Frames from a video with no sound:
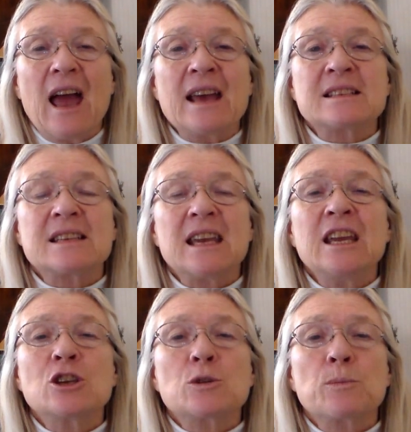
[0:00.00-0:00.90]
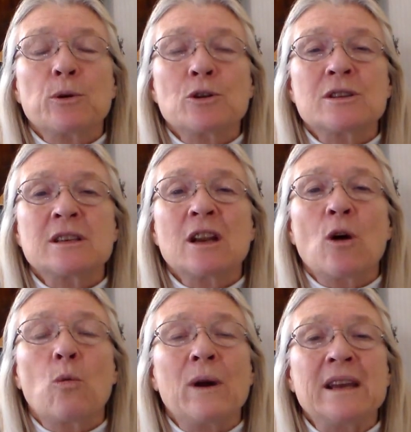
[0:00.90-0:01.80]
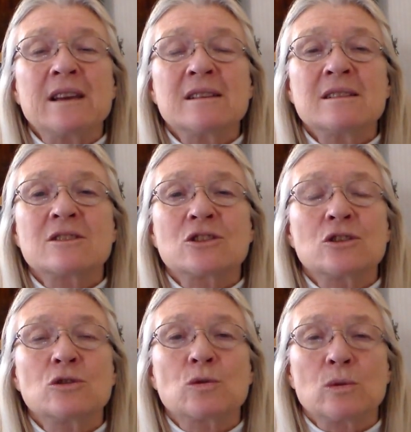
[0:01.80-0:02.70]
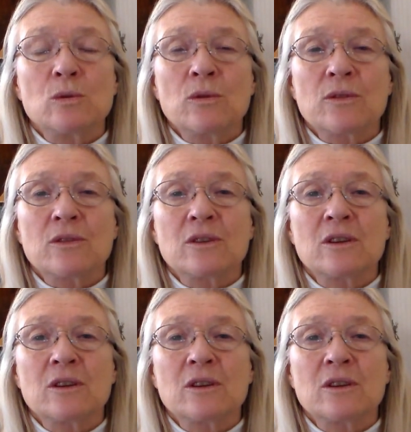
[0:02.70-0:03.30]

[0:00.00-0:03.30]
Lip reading: as each person awakens to truth